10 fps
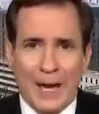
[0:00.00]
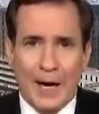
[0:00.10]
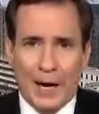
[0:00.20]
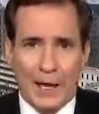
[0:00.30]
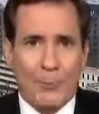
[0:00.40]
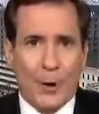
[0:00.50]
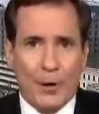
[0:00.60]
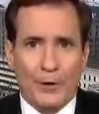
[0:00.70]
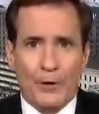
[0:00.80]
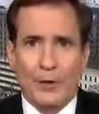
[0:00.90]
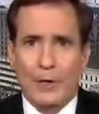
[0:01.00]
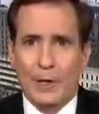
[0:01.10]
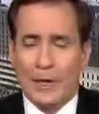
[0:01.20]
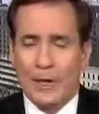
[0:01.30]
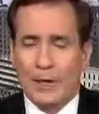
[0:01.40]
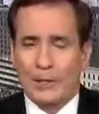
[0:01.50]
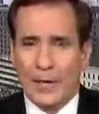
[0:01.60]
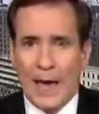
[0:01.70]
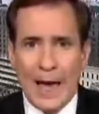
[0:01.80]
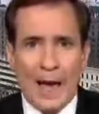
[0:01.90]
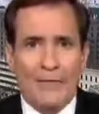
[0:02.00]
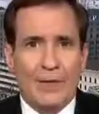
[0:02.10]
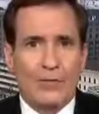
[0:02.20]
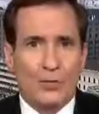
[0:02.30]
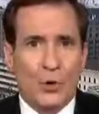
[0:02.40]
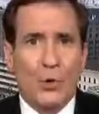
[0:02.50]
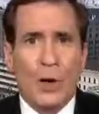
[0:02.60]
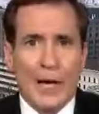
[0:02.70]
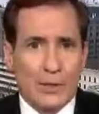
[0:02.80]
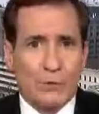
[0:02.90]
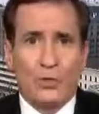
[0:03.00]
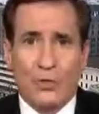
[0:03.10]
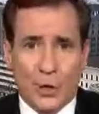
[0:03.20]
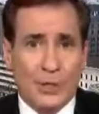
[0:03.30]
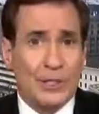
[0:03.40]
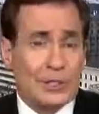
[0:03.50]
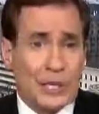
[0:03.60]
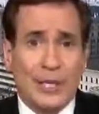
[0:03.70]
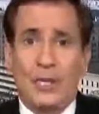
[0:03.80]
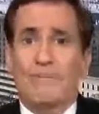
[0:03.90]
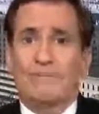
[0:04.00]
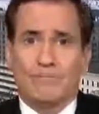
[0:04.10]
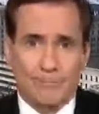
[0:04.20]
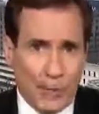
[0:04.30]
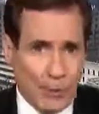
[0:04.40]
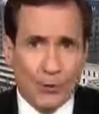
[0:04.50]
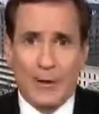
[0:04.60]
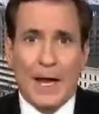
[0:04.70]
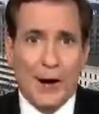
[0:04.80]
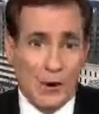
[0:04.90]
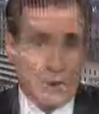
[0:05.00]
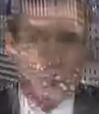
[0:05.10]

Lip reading: chaotic partner to have. And so, as we're starting to see, people are now,